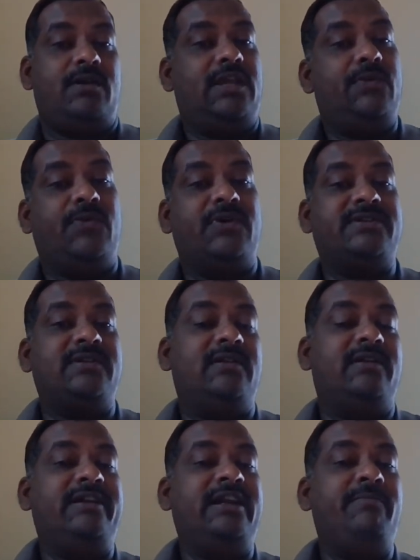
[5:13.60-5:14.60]
He was a
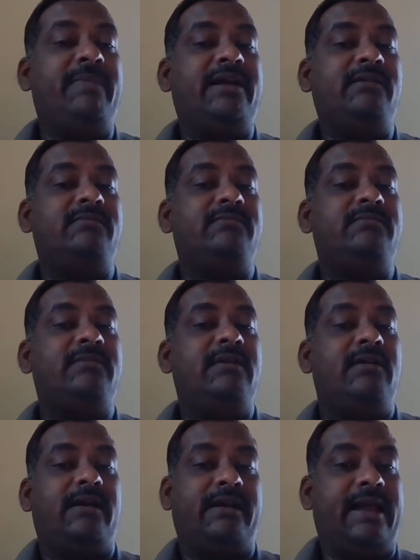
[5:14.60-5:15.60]
learned man
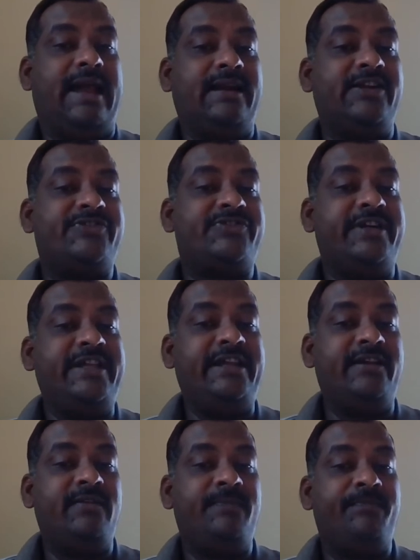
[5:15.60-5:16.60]
and had
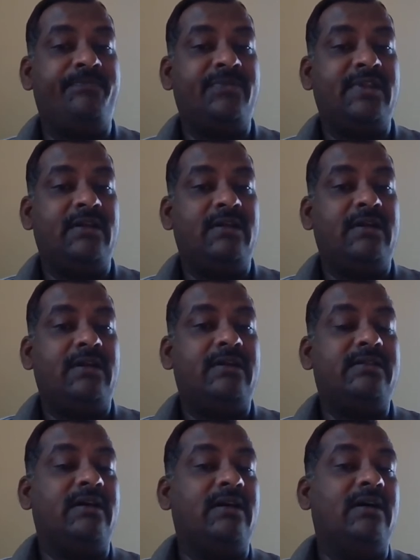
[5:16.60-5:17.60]
studied
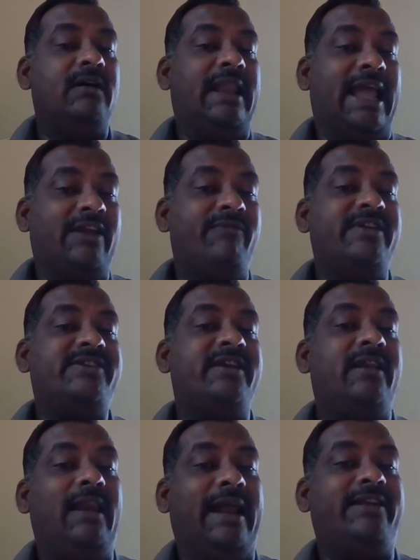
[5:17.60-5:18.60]
the language
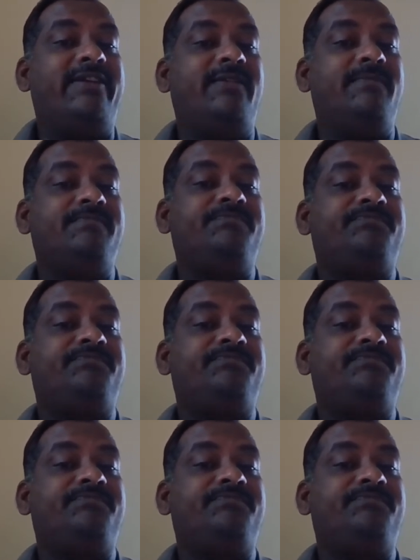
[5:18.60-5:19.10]
Latin.